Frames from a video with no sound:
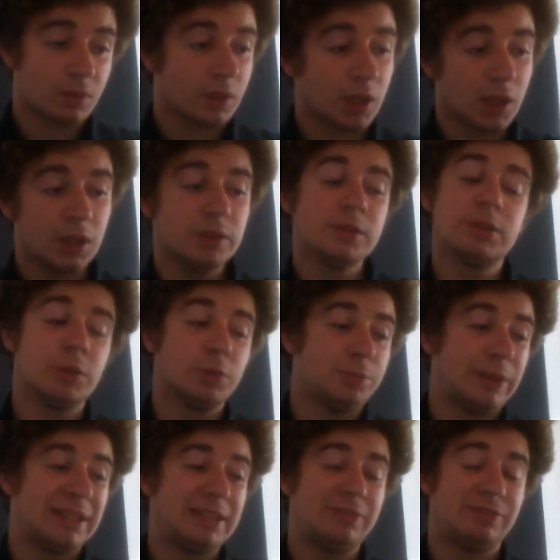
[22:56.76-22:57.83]
Until
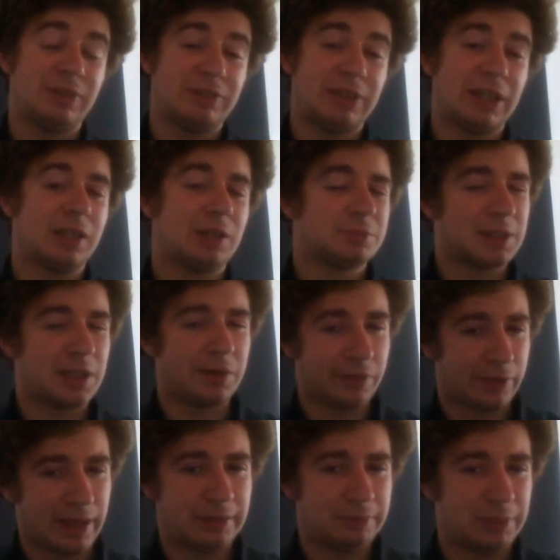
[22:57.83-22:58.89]
BT15 comes
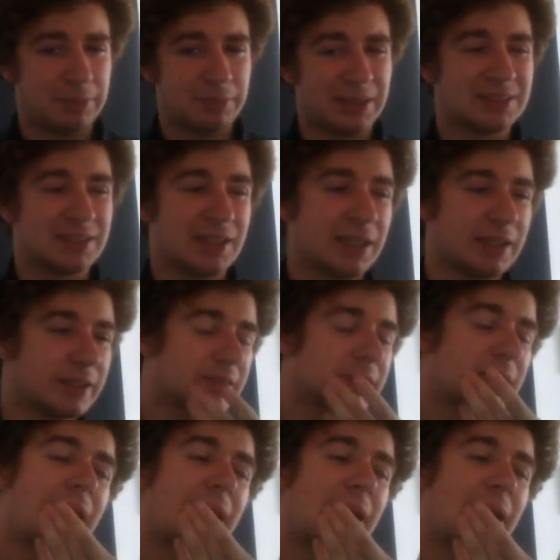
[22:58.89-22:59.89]
out, they're the big meta decks.